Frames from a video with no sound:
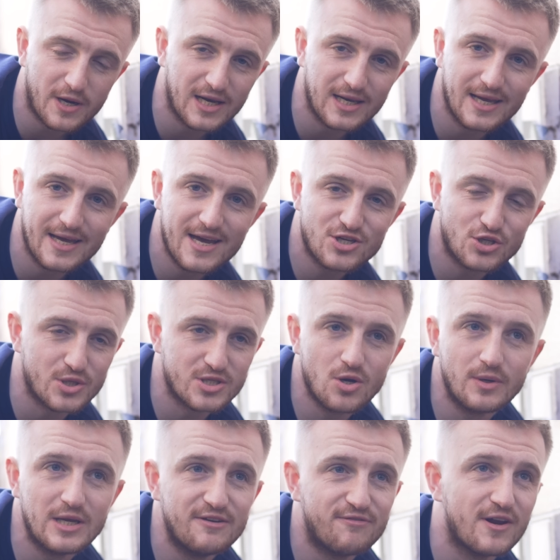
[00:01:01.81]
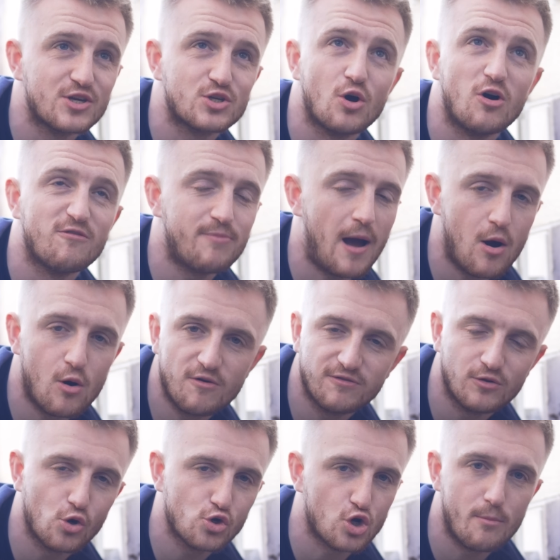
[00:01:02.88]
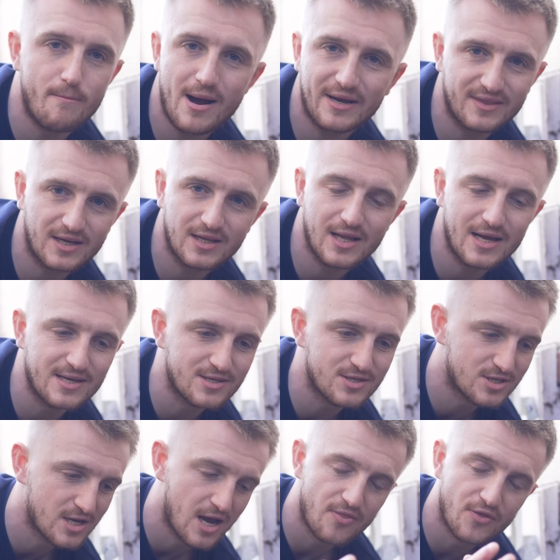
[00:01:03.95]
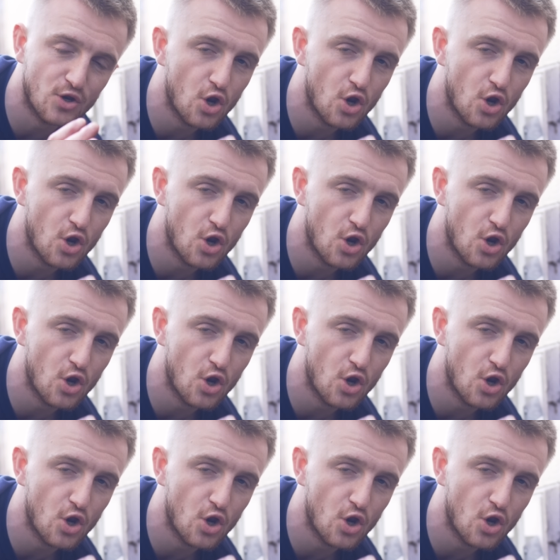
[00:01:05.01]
clear, so there's no need for any sort of power flush or magna cleanse. The